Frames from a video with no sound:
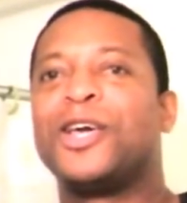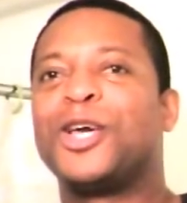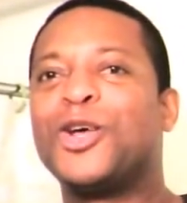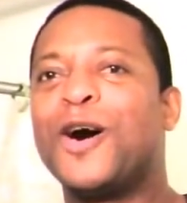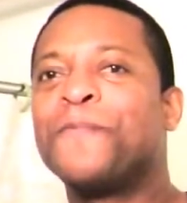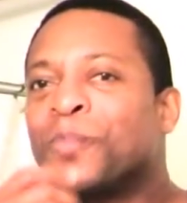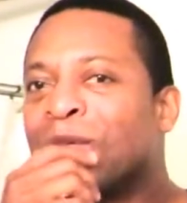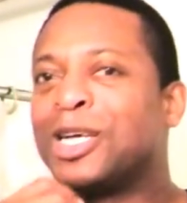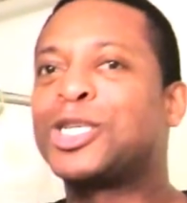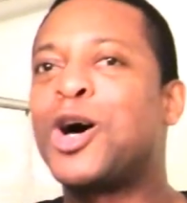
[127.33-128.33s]
You know?
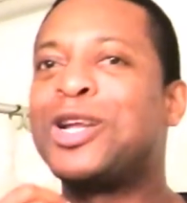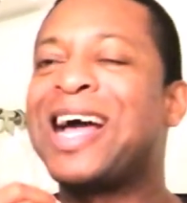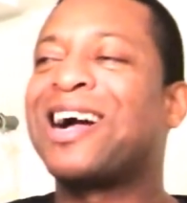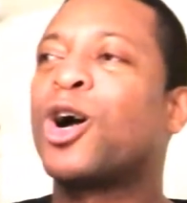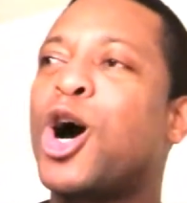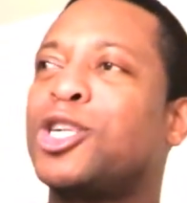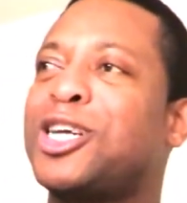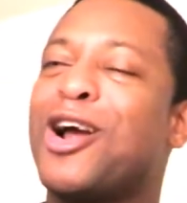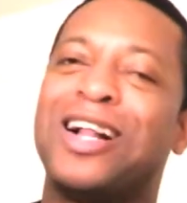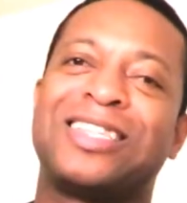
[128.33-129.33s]
It sound like a
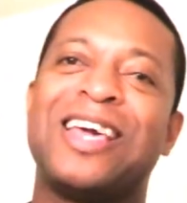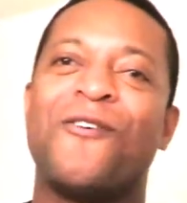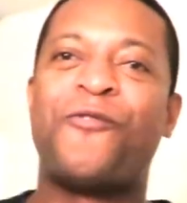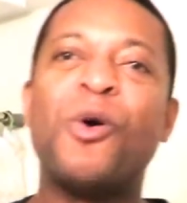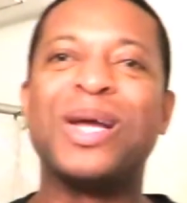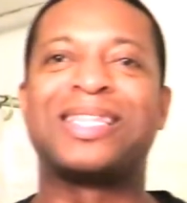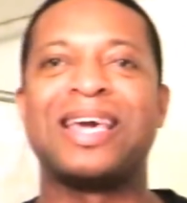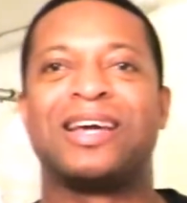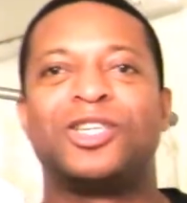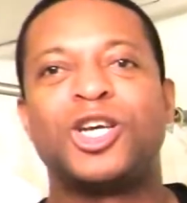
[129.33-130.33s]
cultural thing, fluid
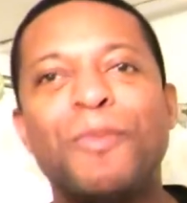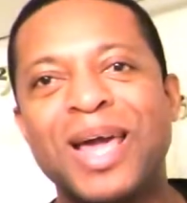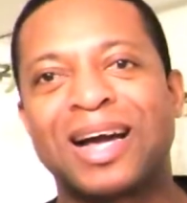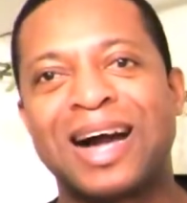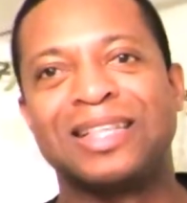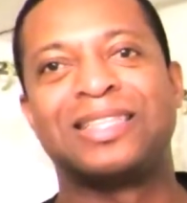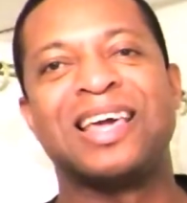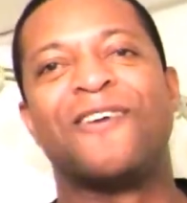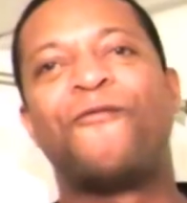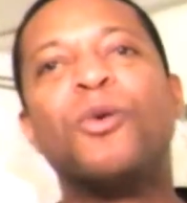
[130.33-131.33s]
thing, Jamaican
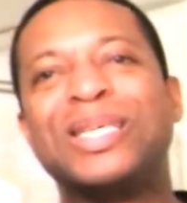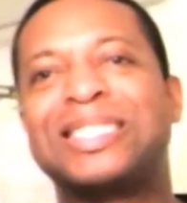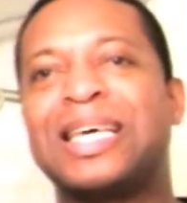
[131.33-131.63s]
thing, fluid